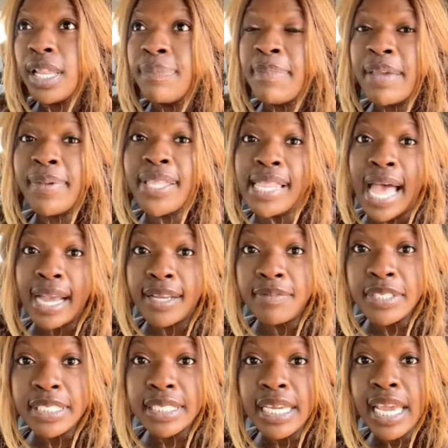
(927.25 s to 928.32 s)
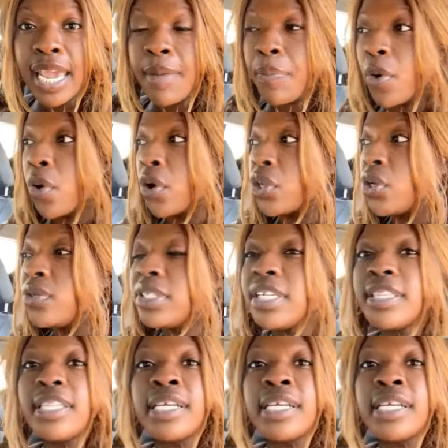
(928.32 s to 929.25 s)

maybe lack of sleep, or you did